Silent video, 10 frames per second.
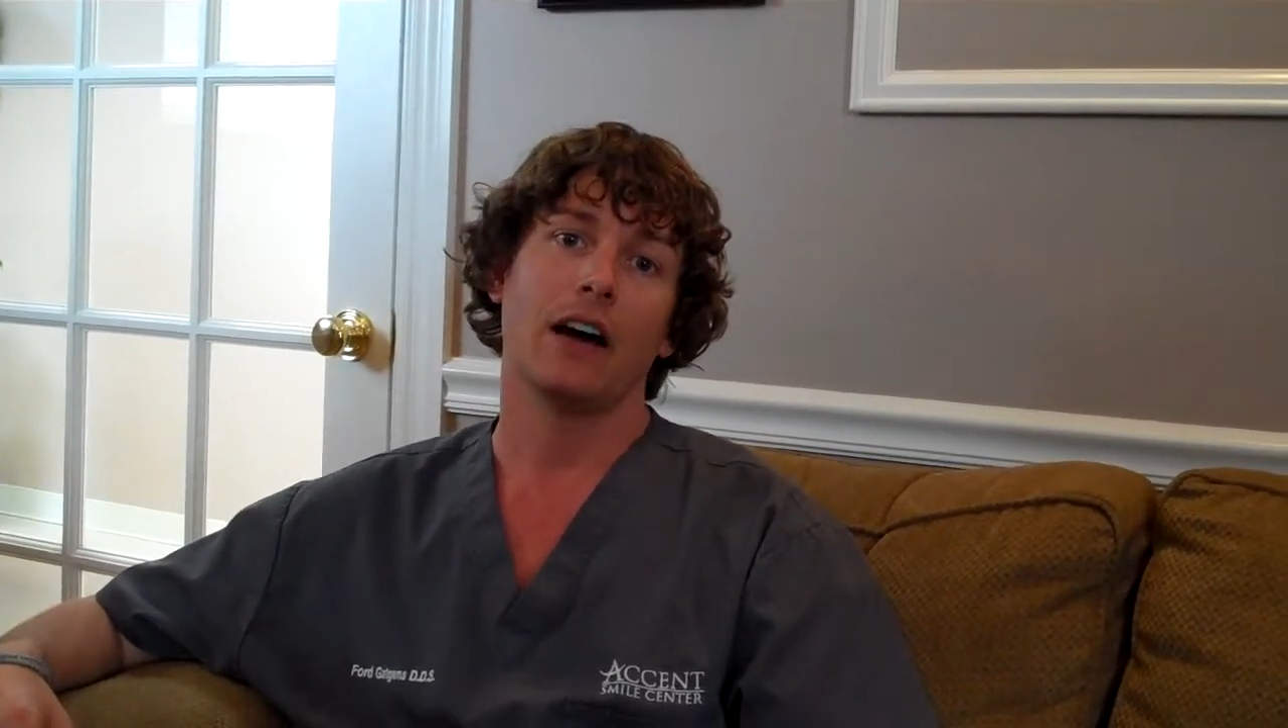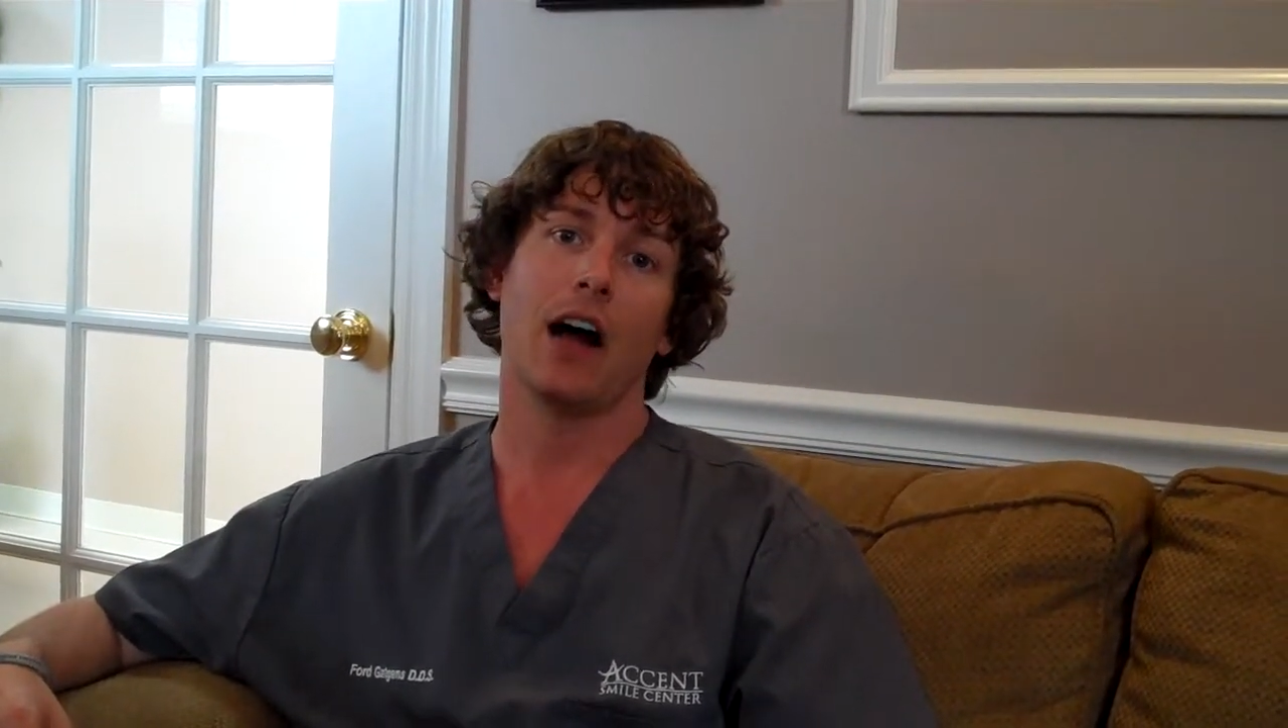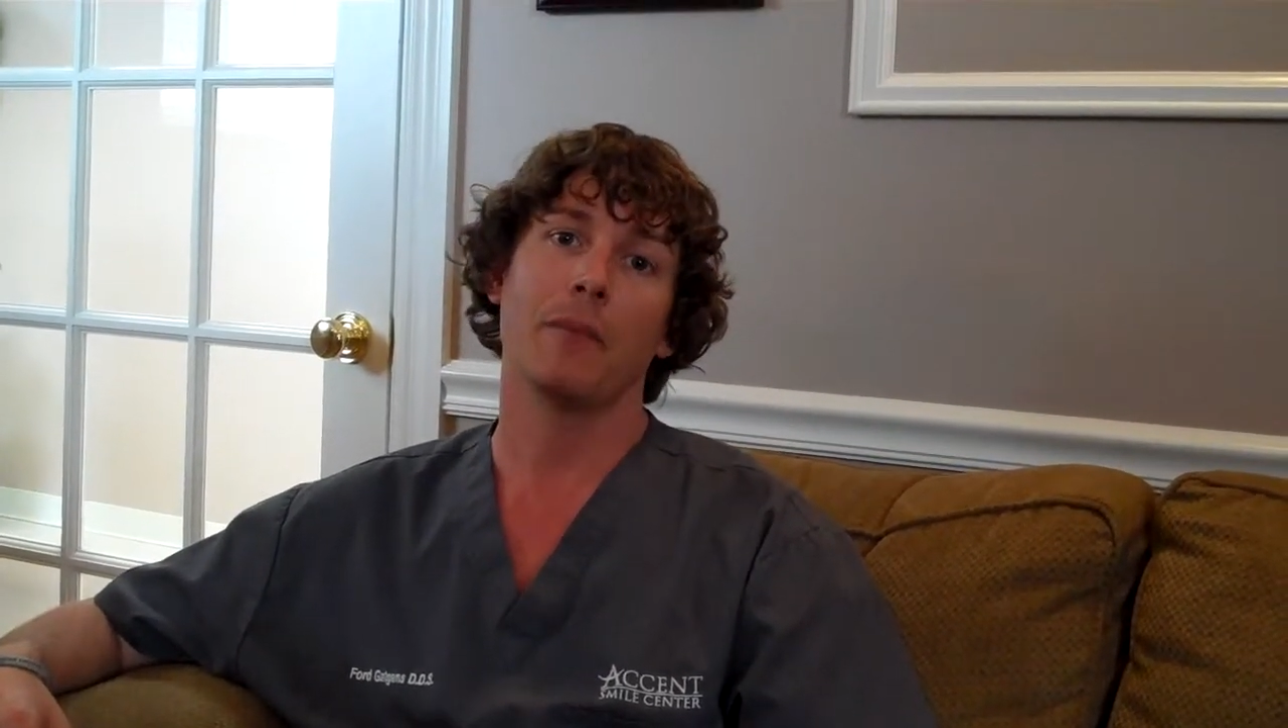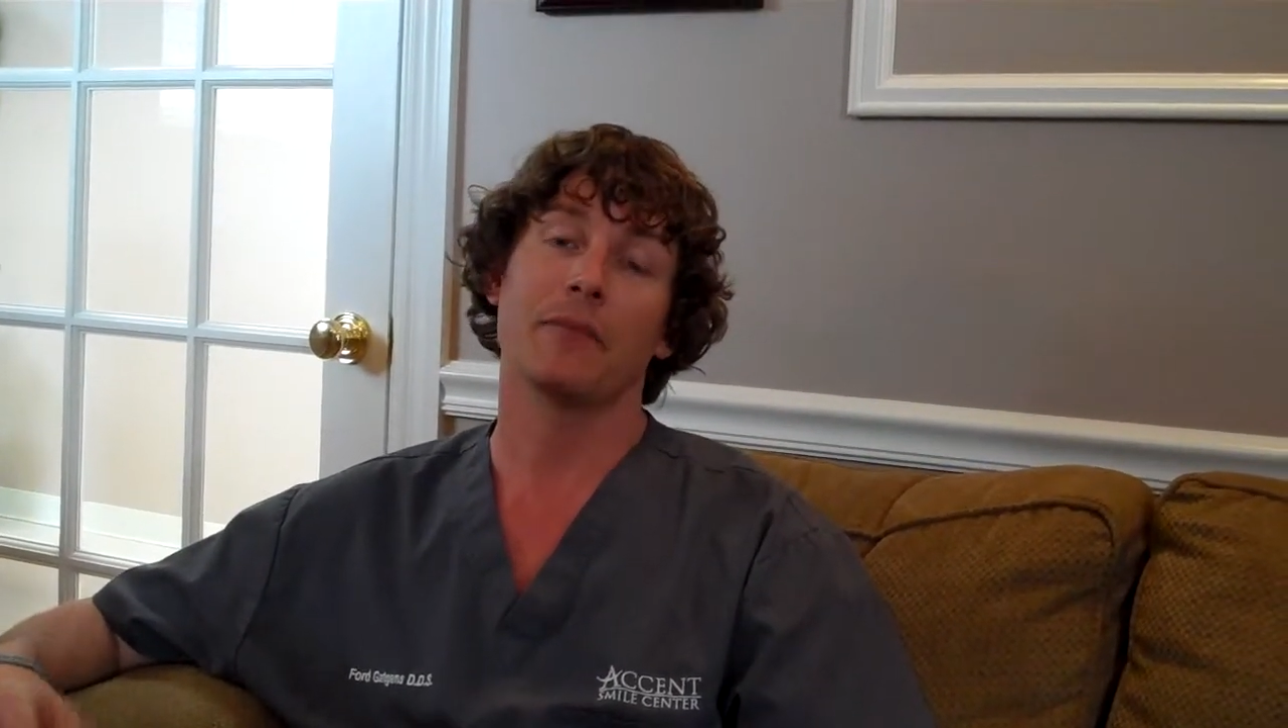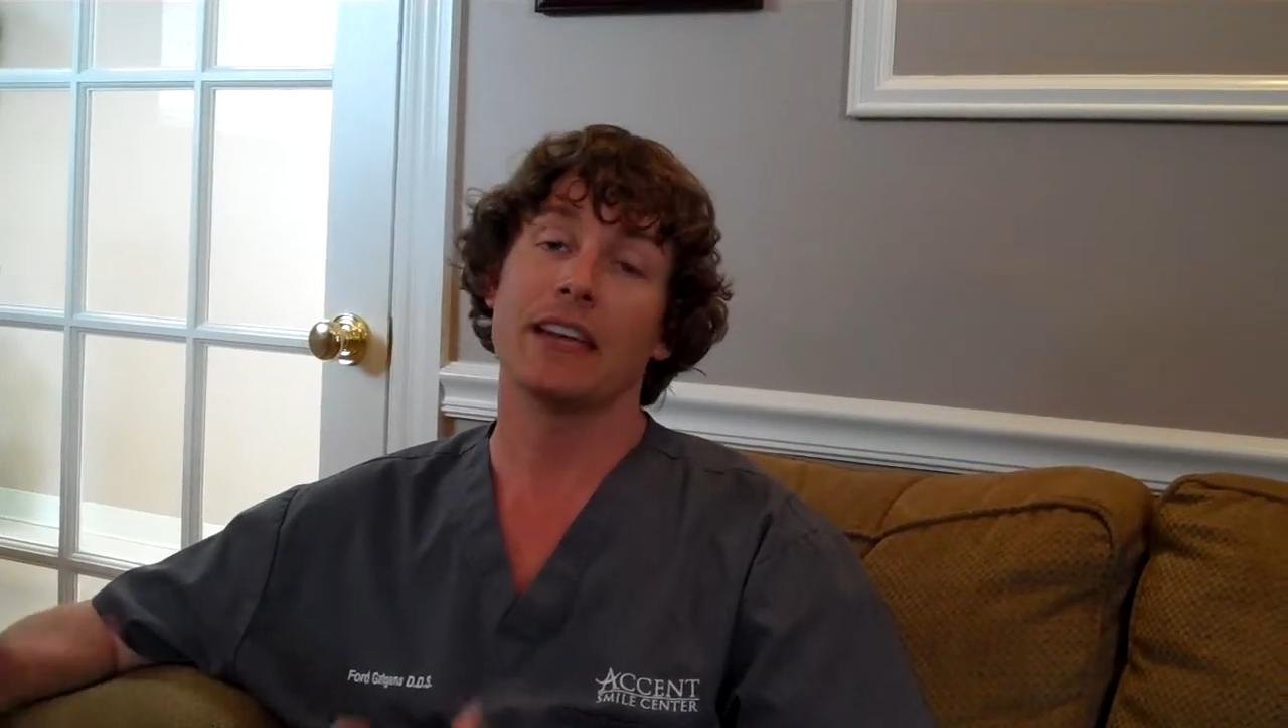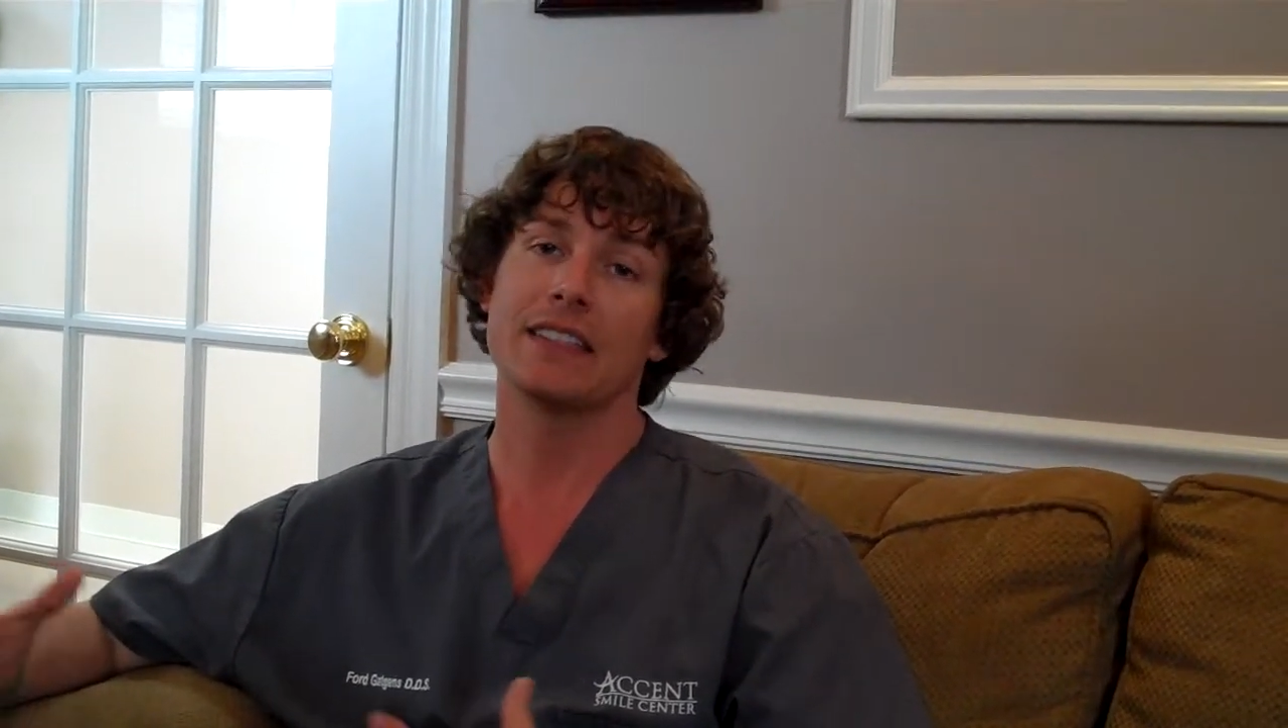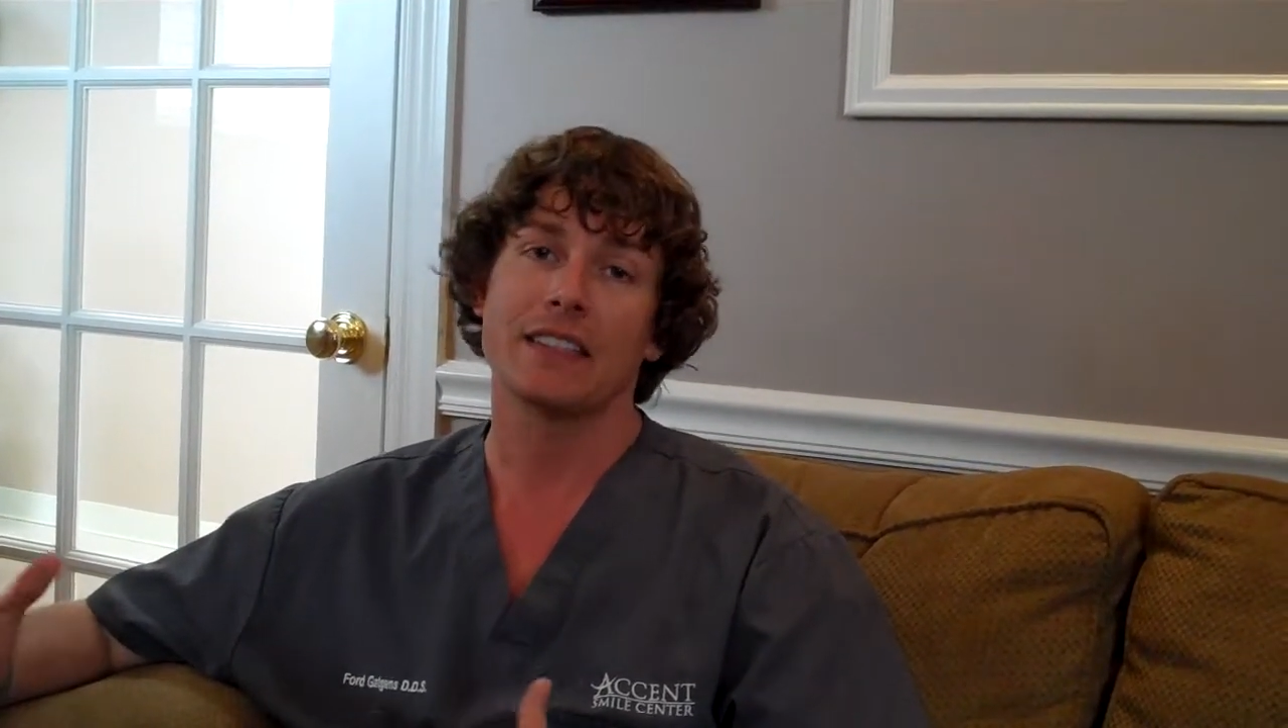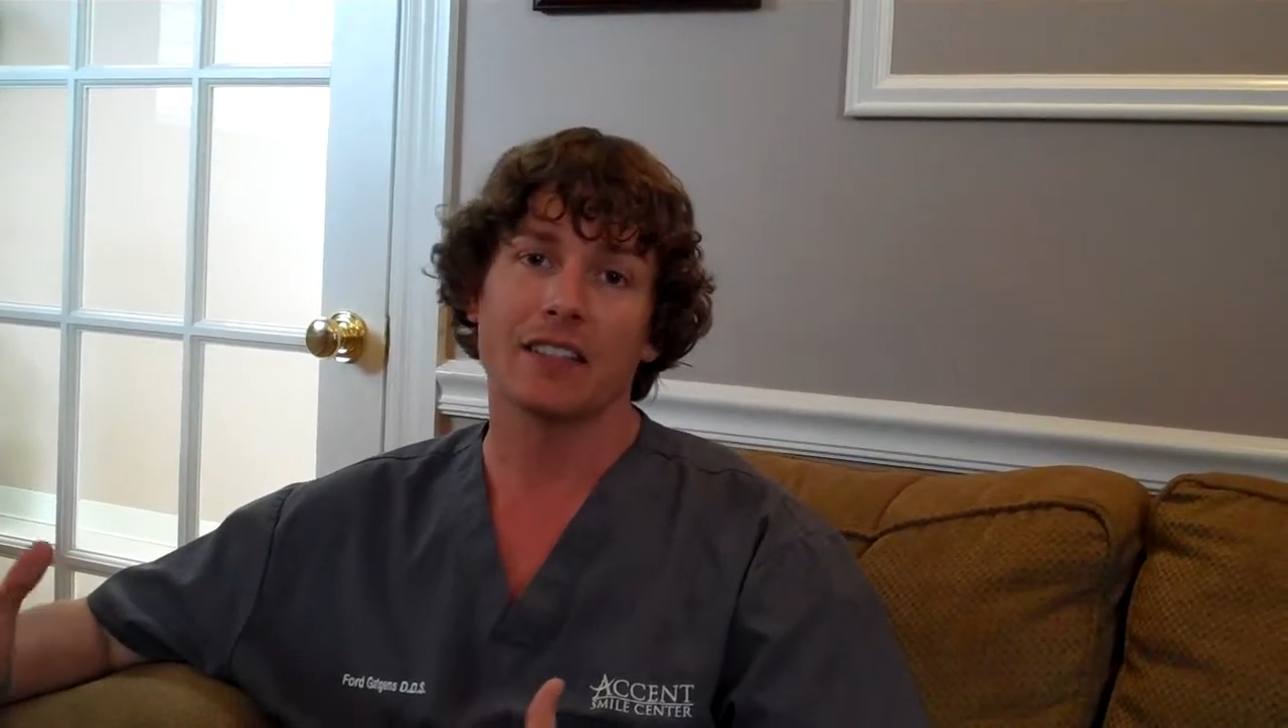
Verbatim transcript: um, things